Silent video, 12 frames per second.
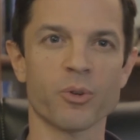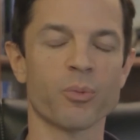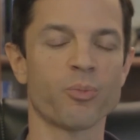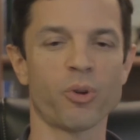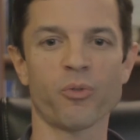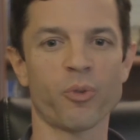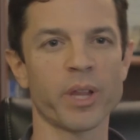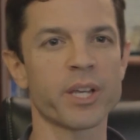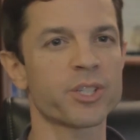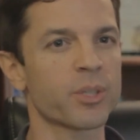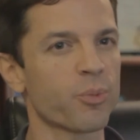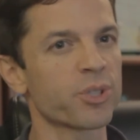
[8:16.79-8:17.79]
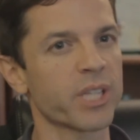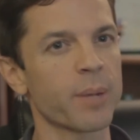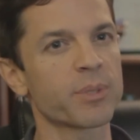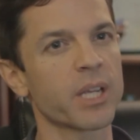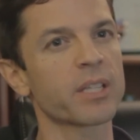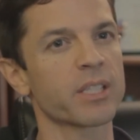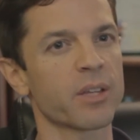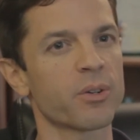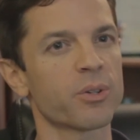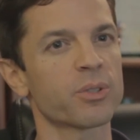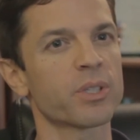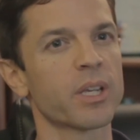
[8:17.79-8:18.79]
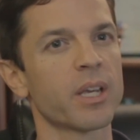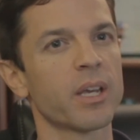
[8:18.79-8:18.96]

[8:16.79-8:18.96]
or to improve your relationship with same-sex others.